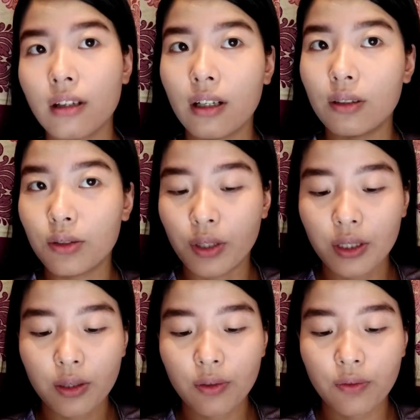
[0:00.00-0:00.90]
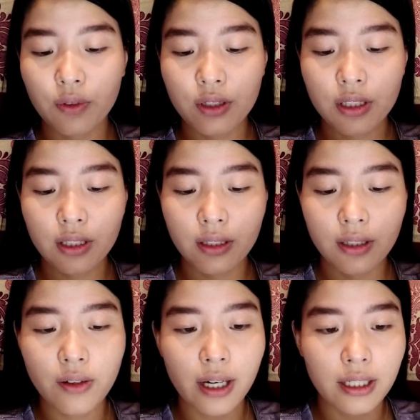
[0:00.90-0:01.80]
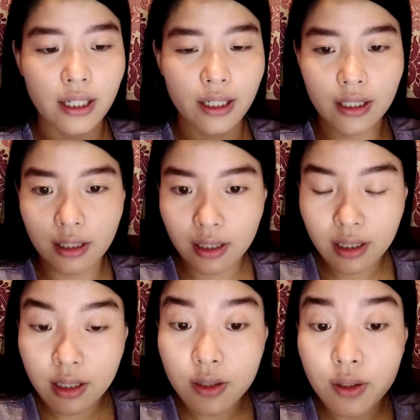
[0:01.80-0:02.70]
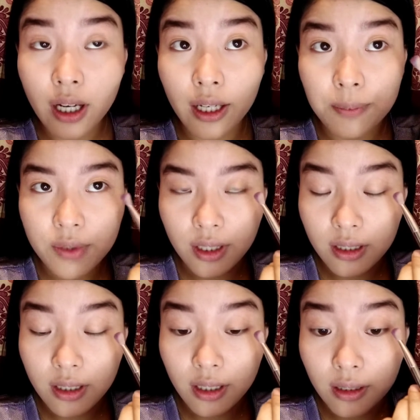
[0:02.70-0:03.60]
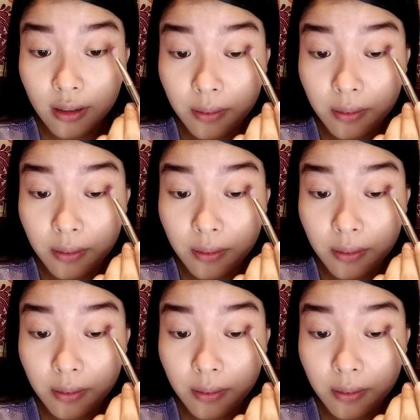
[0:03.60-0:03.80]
I'll do it first the right eye. So I am gently